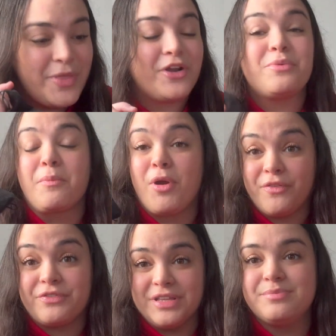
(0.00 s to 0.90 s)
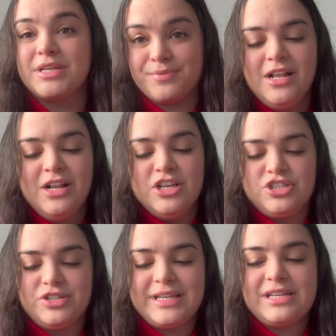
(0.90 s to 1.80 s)
they're gonna work perfect for this. Let me explain.
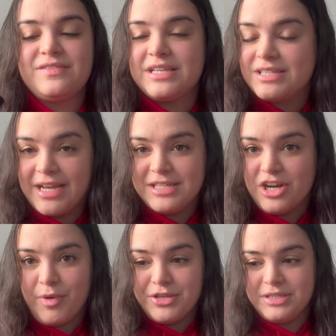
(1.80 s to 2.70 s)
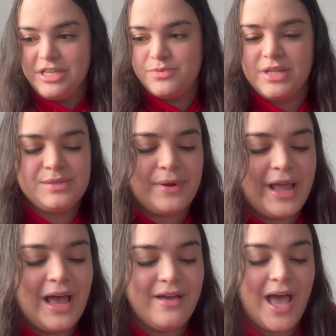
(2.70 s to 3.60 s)
So there's like 6 dice in here. I'm not using these ones, but
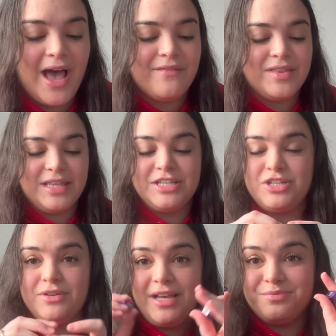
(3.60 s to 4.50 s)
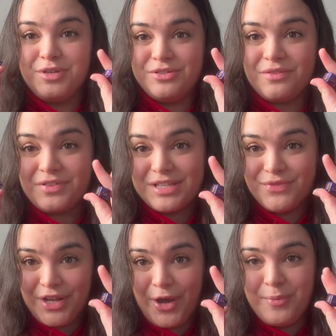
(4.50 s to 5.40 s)
I have these 2 dice I'm using for this
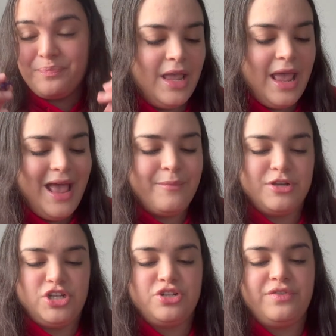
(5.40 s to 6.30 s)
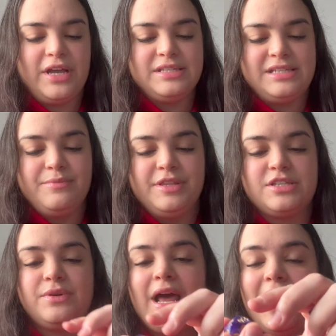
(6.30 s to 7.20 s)
video. I'm not sure if you guys can see, but
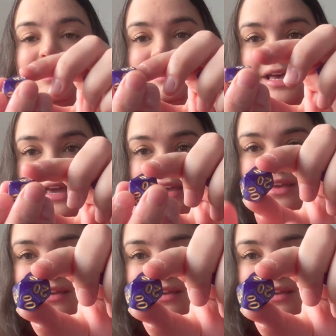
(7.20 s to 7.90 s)
this one has like